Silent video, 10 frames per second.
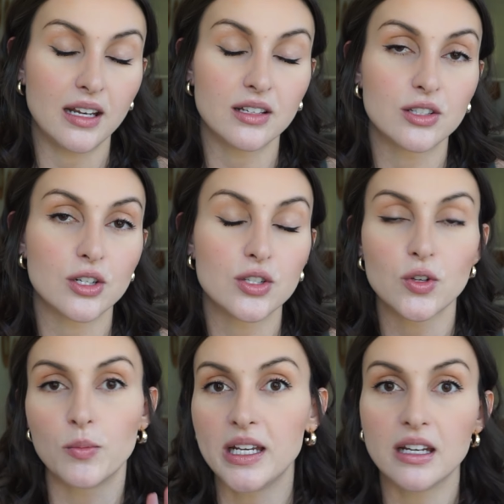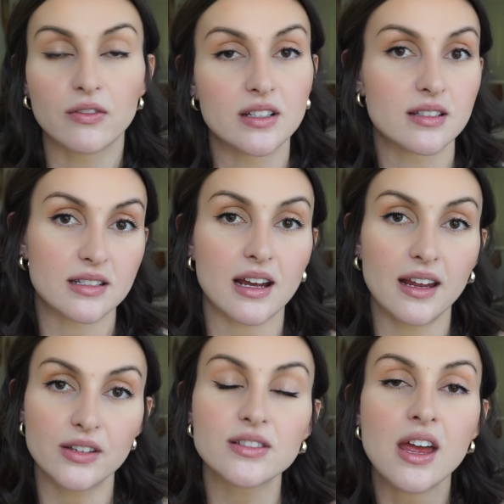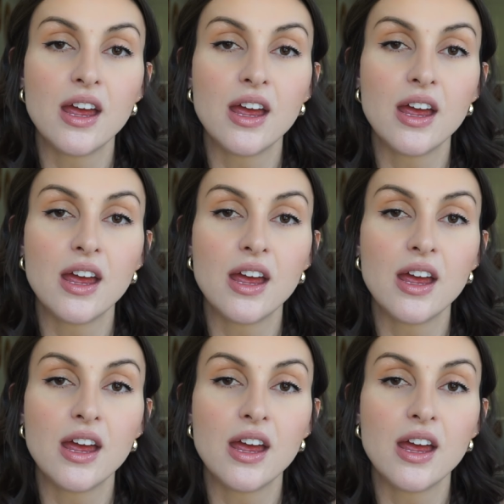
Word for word: because there's so many different styles.